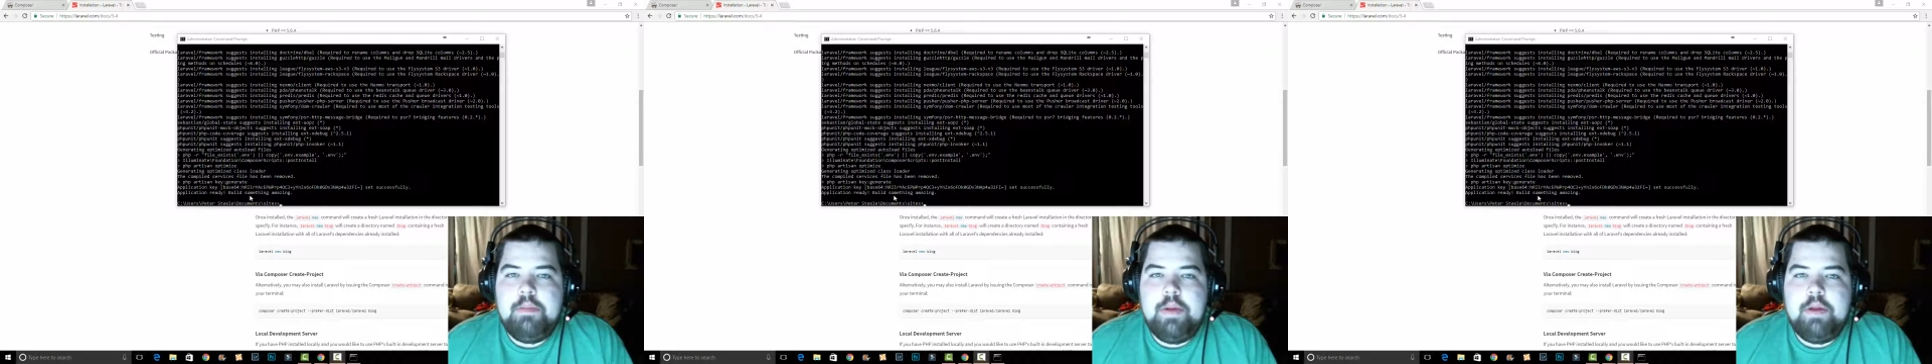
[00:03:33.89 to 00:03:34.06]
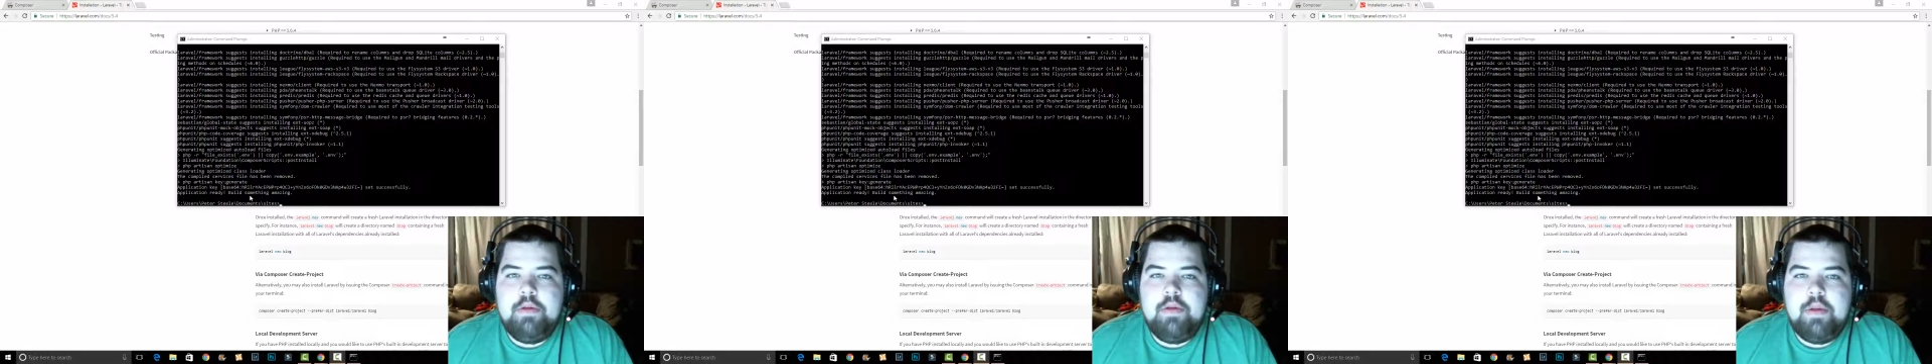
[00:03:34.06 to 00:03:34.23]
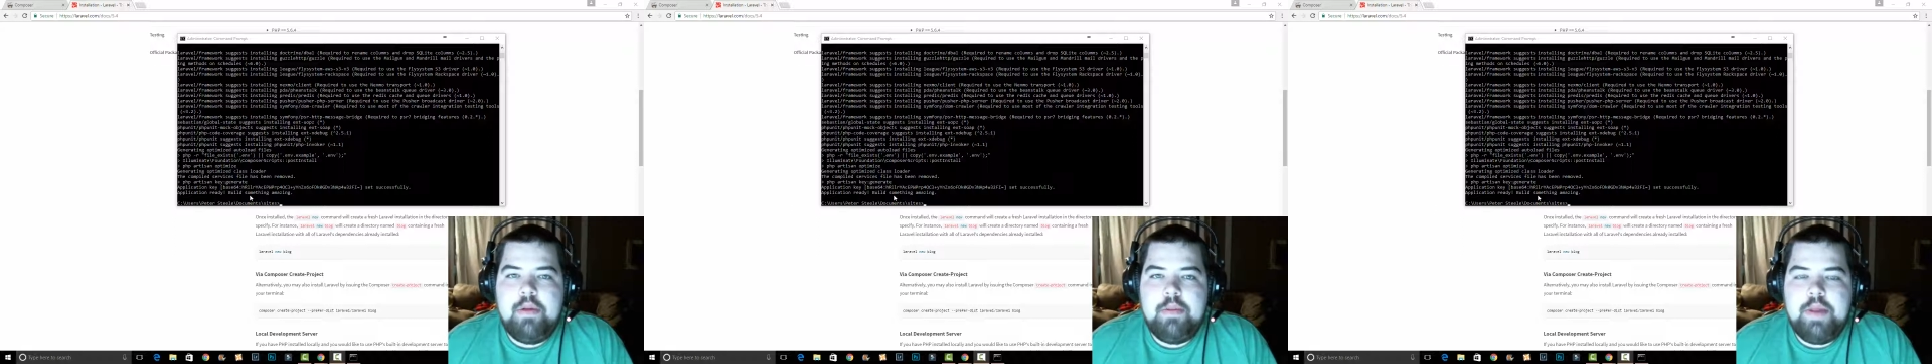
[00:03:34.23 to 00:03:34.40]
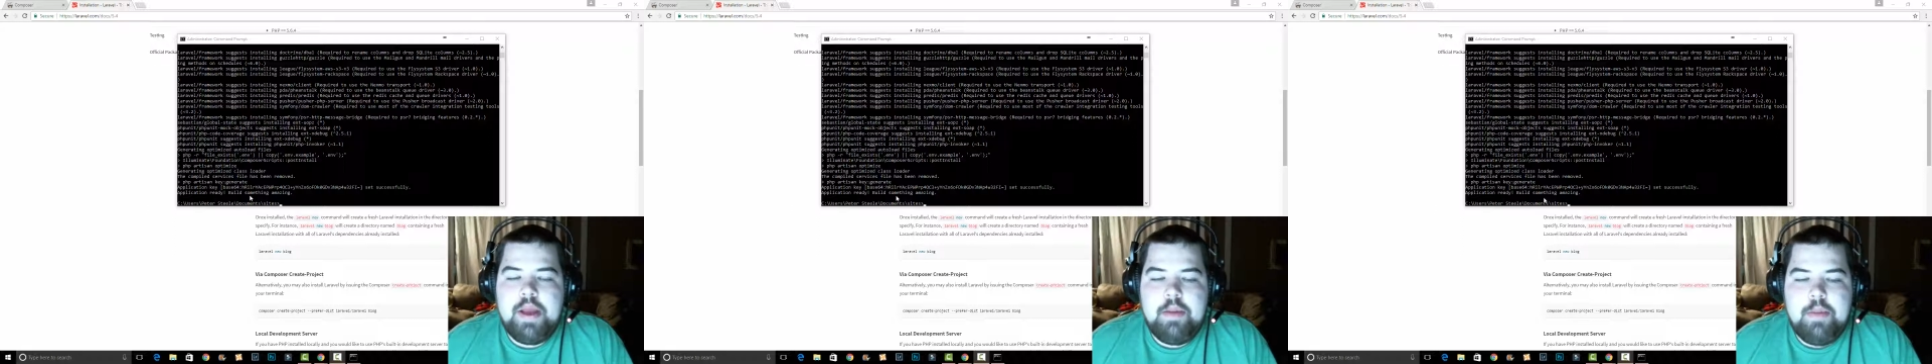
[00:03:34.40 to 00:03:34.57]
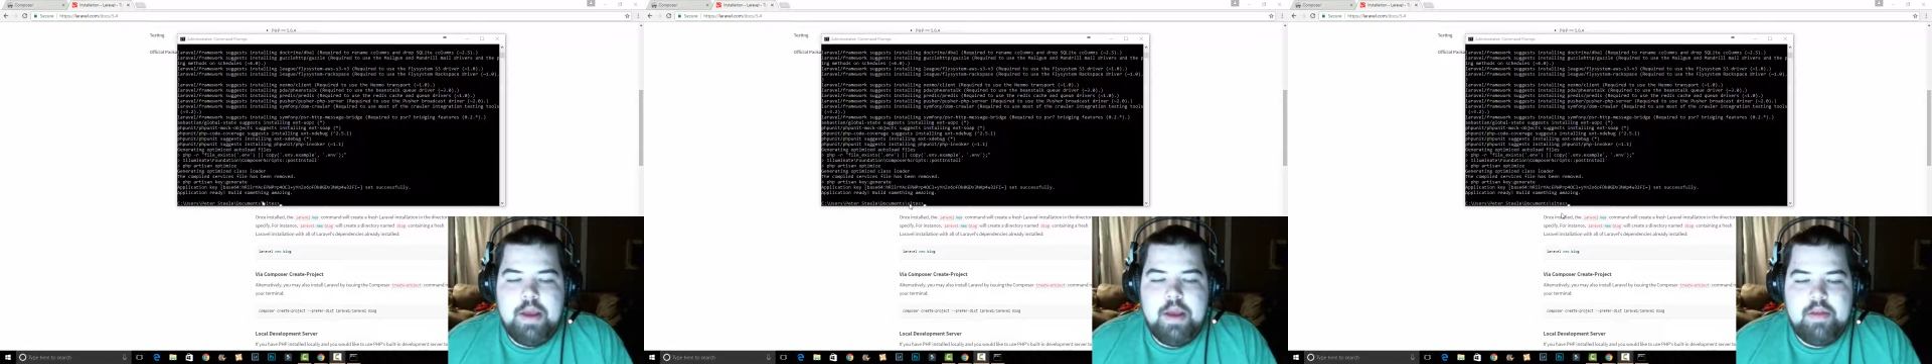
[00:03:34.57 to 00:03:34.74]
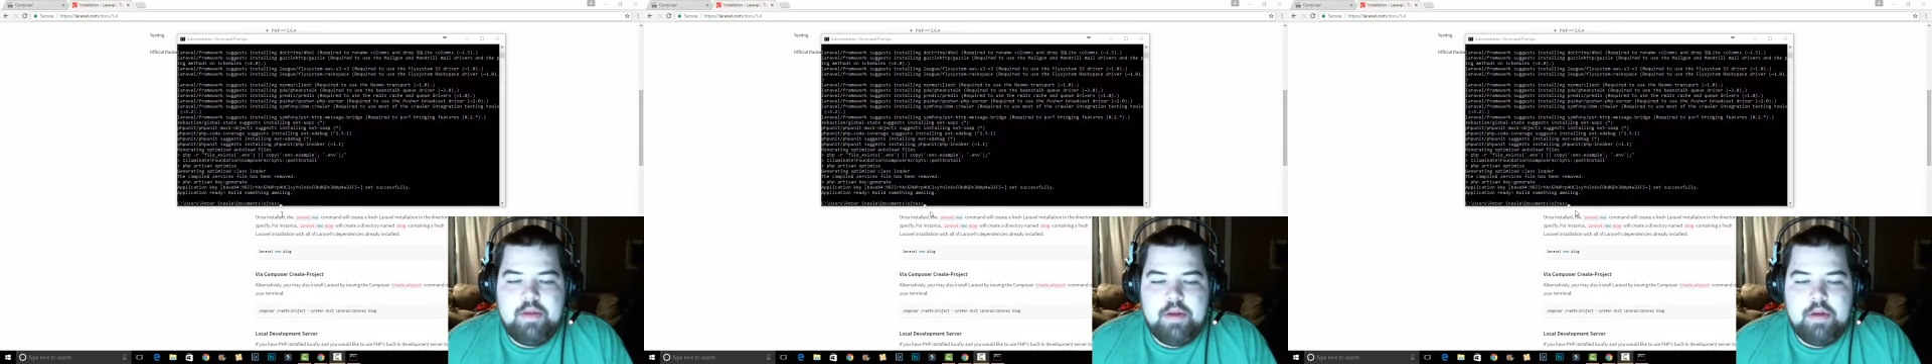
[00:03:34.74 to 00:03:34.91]
build something
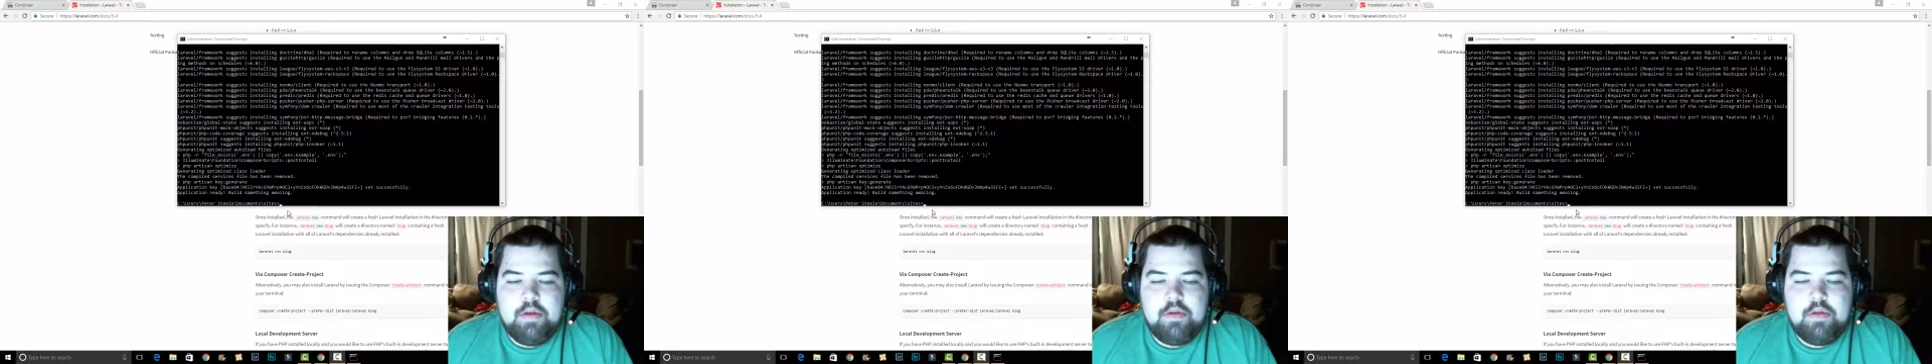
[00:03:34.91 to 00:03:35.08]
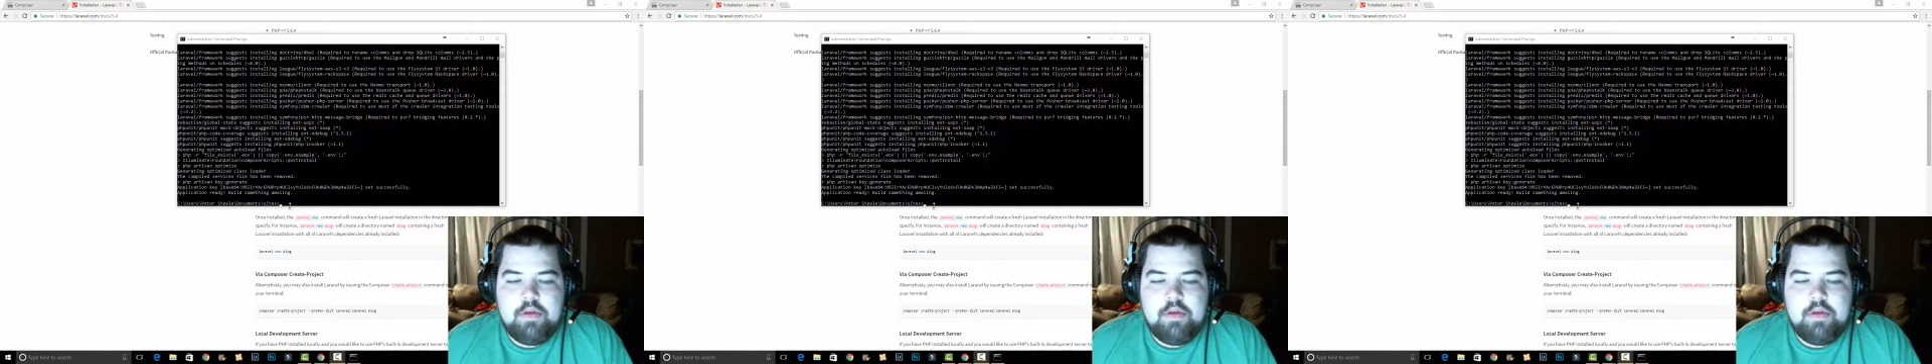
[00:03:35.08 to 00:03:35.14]
amazing.